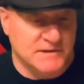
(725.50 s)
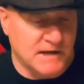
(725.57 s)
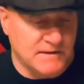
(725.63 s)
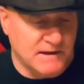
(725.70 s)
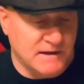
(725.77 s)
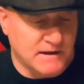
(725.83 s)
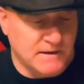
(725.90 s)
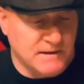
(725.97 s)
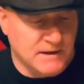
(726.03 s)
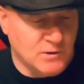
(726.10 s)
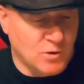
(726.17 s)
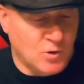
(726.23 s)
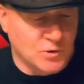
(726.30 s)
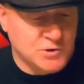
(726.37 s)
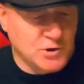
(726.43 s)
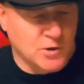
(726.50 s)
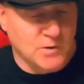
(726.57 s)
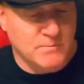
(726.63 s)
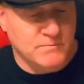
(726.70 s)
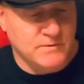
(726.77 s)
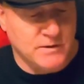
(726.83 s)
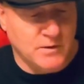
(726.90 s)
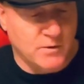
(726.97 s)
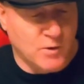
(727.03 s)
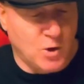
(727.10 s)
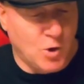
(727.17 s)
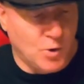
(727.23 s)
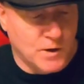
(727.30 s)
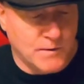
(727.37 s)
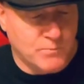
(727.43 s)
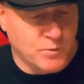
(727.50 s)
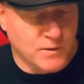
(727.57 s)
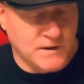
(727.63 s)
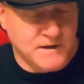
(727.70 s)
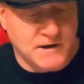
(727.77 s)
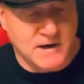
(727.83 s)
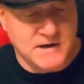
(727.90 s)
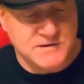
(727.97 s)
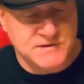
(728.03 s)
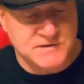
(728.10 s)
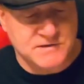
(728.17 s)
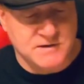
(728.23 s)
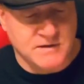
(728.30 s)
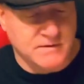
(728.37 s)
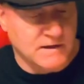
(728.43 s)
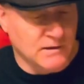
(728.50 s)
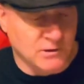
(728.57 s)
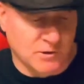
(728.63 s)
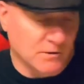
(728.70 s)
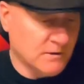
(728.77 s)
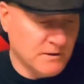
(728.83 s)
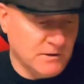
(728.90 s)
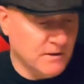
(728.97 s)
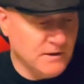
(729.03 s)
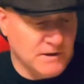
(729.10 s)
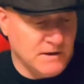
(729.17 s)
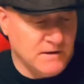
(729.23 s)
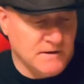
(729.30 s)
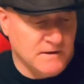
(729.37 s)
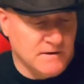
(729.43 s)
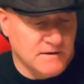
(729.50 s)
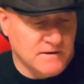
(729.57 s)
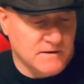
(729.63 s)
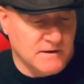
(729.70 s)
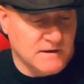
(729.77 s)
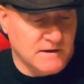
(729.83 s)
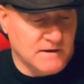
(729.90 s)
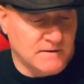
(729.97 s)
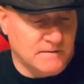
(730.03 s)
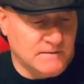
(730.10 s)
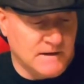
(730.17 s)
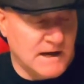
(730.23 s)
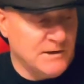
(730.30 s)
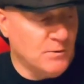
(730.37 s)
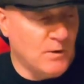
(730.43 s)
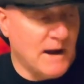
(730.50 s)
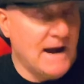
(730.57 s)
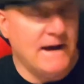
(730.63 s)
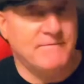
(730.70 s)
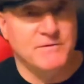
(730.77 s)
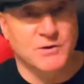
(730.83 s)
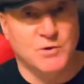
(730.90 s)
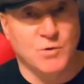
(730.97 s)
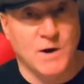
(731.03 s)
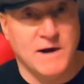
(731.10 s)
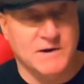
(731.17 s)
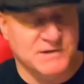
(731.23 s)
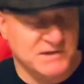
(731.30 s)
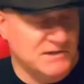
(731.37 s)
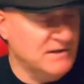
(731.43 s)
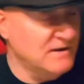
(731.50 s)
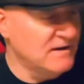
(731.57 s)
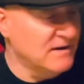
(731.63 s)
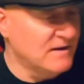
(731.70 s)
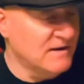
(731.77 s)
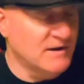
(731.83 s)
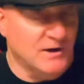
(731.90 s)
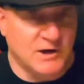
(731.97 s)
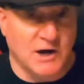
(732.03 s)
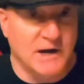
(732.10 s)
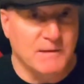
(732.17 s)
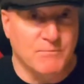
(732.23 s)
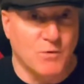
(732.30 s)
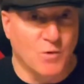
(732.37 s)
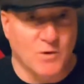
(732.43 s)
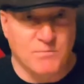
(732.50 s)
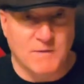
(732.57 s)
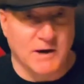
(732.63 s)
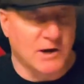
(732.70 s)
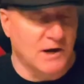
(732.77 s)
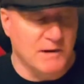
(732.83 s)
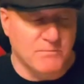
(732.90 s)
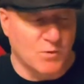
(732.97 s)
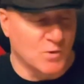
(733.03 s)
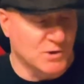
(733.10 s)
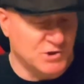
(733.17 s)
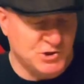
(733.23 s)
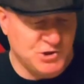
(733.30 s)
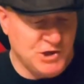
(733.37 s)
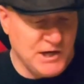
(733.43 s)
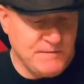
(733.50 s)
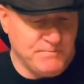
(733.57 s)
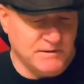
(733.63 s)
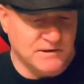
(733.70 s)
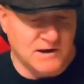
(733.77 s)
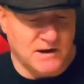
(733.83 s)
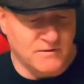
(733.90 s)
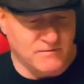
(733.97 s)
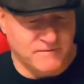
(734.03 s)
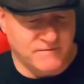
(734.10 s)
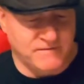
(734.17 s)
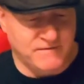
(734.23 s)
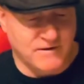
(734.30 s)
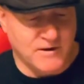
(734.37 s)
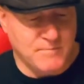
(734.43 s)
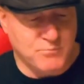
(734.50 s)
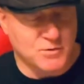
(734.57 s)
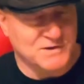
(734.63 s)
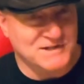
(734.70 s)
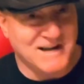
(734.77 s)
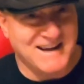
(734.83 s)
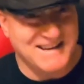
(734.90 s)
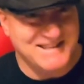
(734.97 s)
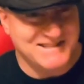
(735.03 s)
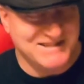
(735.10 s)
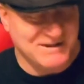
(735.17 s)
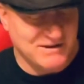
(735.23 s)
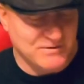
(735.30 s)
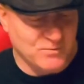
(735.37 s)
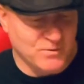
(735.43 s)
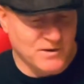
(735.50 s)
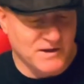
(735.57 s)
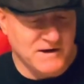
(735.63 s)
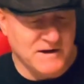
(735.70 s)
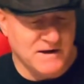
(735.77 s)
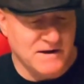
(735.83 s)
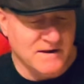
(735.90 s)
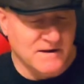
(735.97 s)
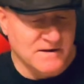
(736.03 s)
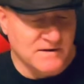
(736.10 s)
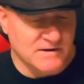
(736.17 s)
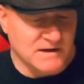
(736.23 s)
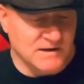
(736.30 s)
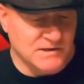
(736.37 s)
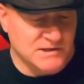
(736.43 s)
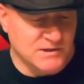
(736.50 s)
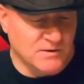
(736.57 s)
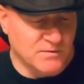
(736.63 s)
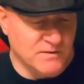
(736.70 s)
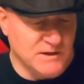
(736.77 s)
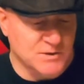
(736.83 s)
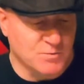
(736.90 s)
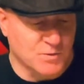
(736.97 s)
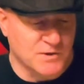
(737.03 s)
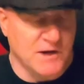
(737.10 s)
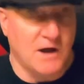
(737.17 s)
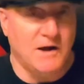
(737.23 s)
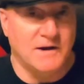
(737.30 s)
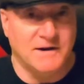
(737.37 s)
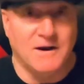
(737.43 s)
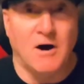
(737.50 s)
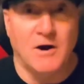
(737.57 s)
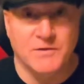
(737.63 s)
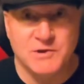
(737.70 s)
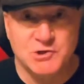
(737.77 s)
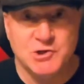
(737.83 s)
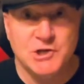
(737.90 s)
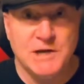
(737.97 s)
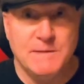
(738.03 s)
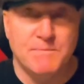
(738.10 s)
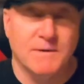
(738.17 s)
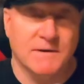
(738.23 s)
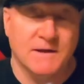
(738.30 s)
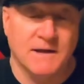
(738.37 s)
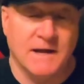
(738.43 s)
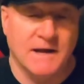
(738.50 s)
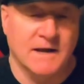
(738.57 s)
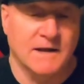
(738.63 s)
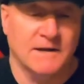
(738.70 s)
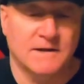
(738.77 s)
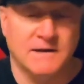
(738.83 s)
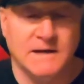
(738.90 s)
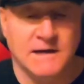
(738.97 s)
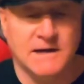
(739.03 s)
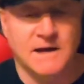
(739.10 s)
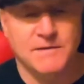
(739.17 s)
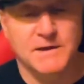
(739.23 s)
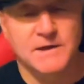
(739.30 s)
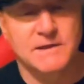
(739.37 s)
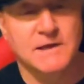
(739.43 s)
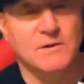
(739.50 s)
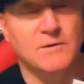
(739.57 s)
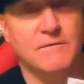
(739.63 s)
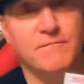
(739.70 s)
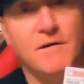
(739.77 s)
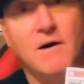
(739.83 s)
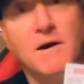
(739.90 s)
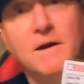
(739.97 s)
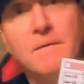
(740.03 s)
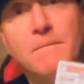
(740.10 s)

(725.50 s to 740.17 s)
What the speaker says: I think long term, you know, they'll hold up really nice. They look good. I don't have the greatest cutting board. My cutting board is cheap and not very precise, really. And so these were done on the cheap, and I think they look fine.